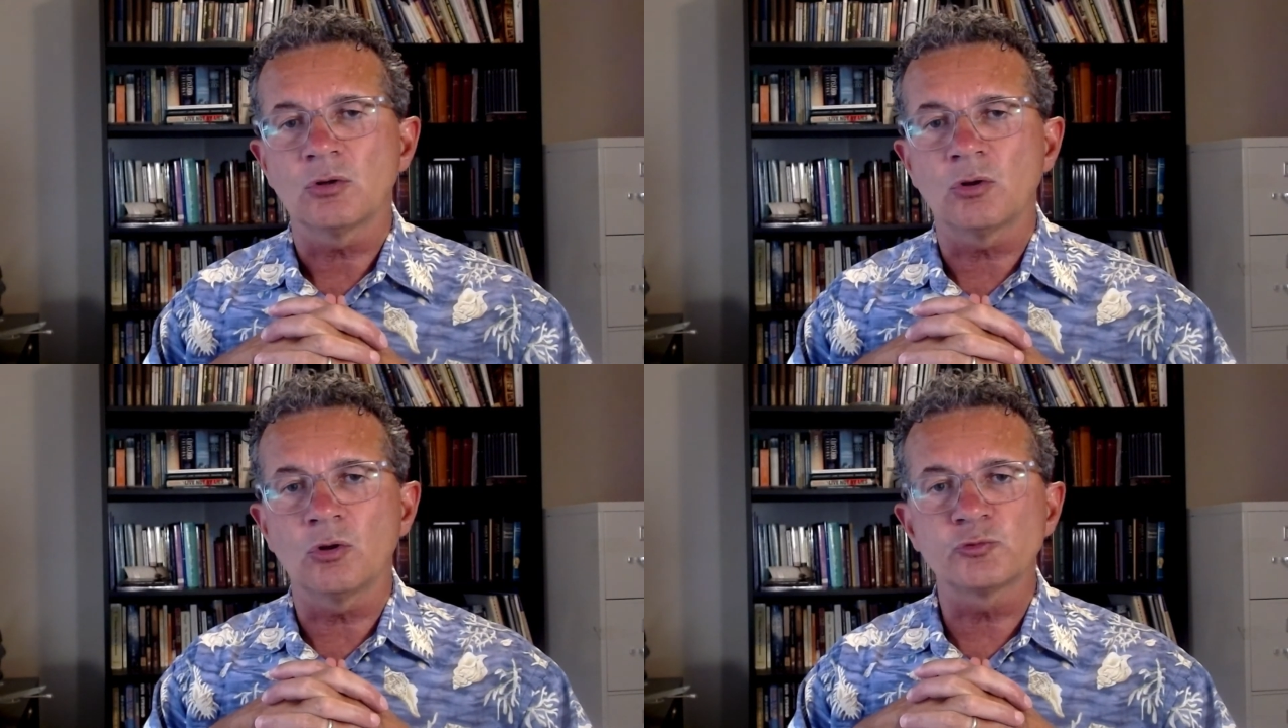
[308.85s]

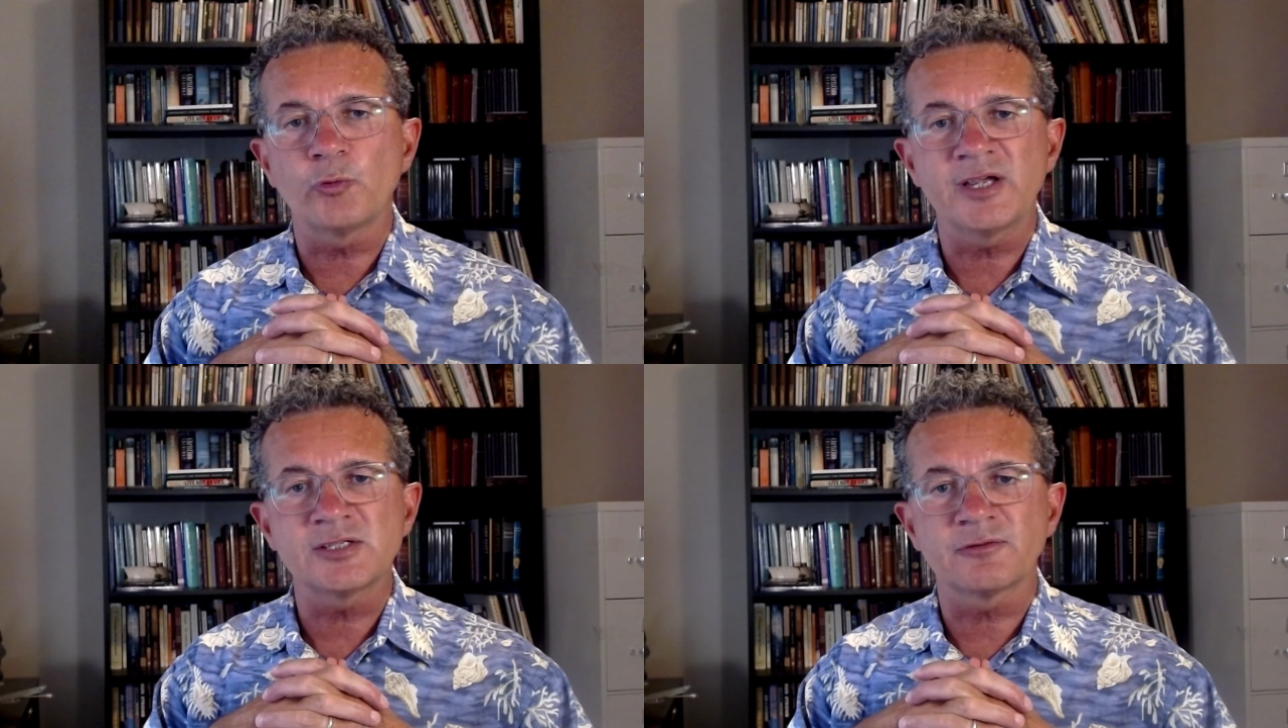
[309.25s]
old
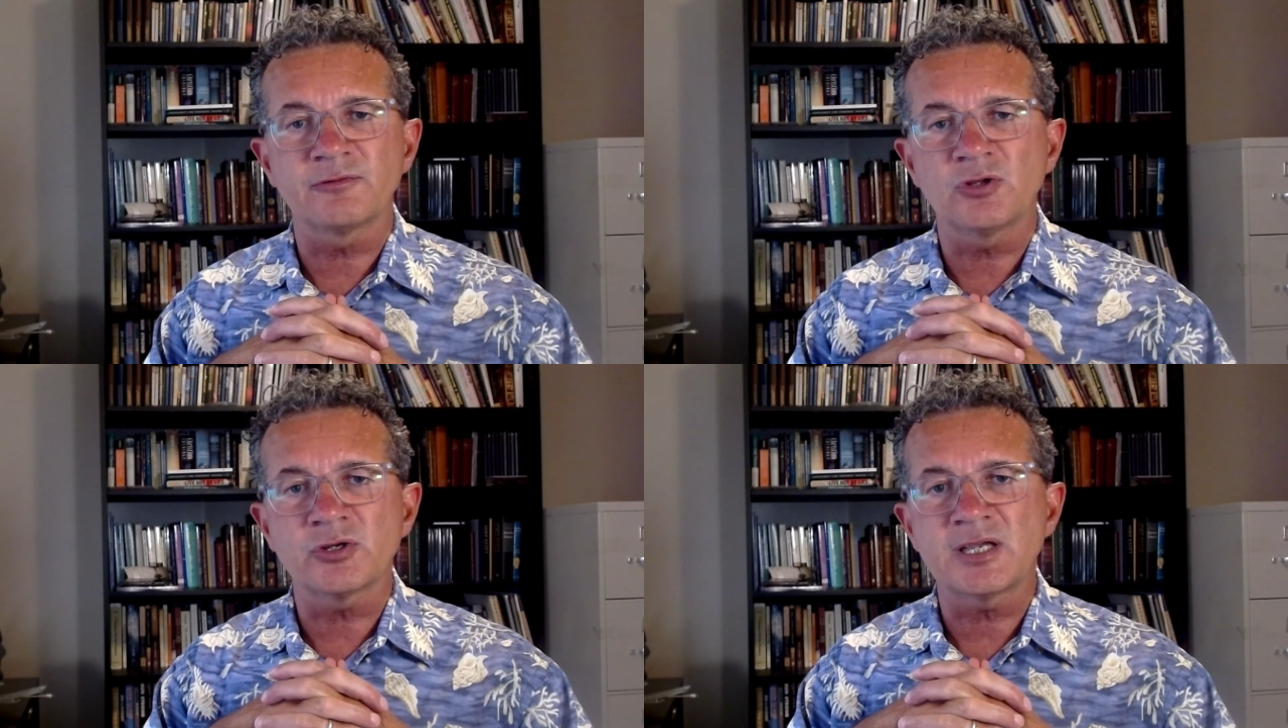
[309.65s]
ways
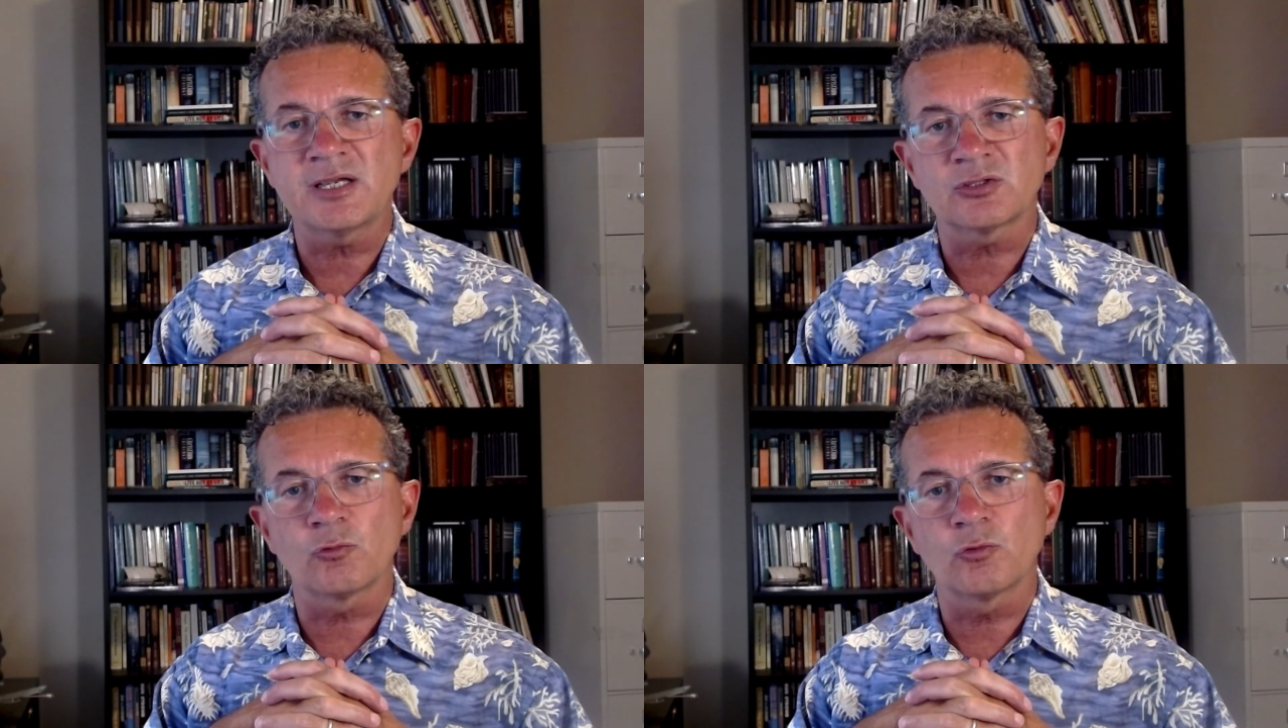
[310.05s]
of
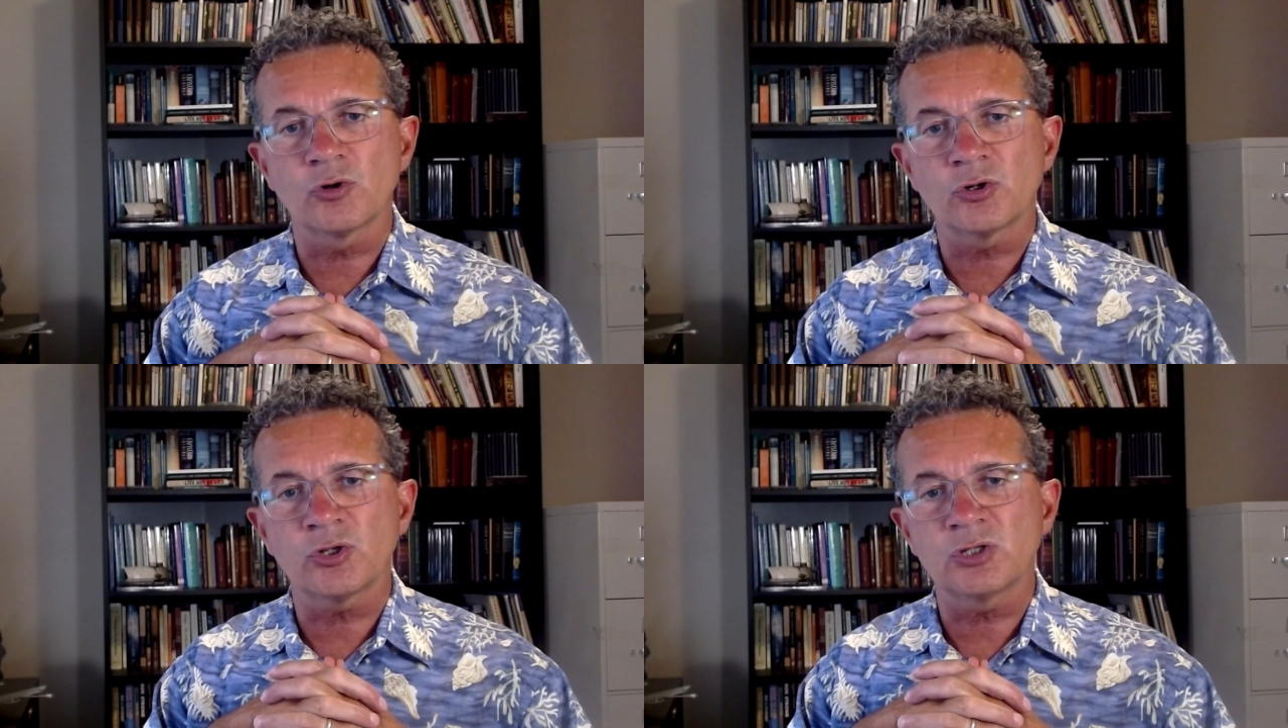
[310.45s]
looking at the
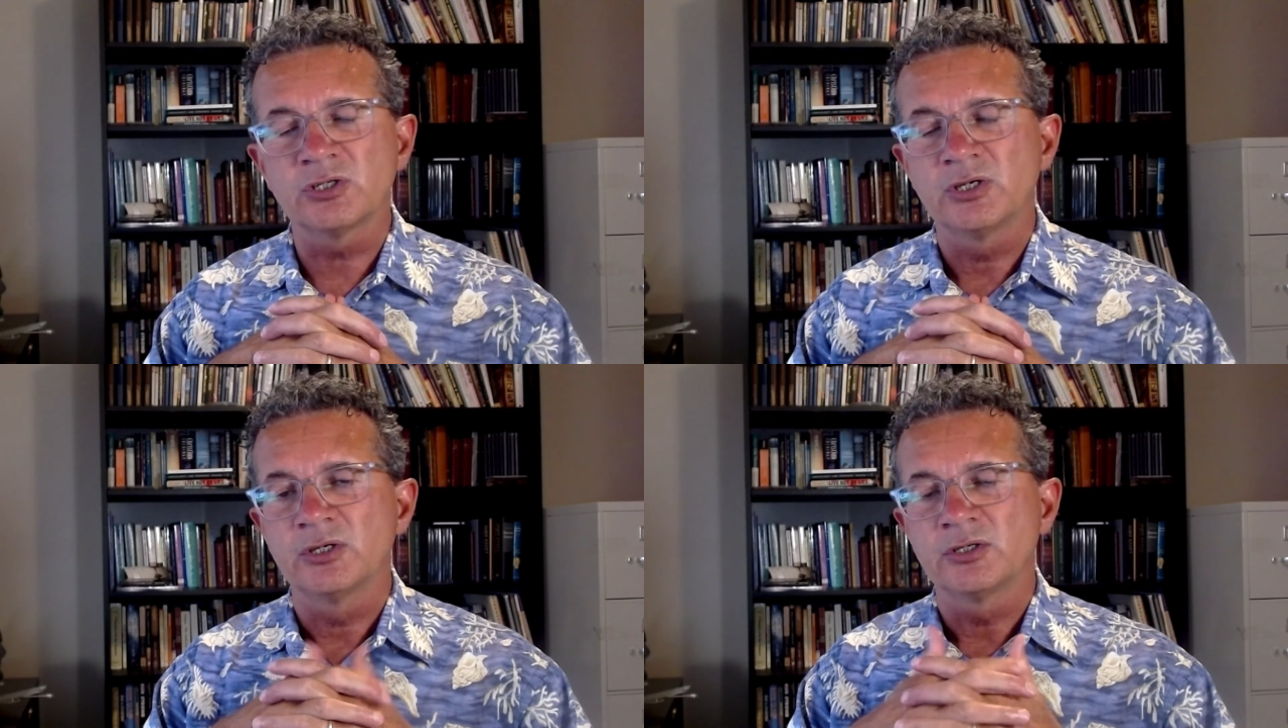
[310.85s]
world.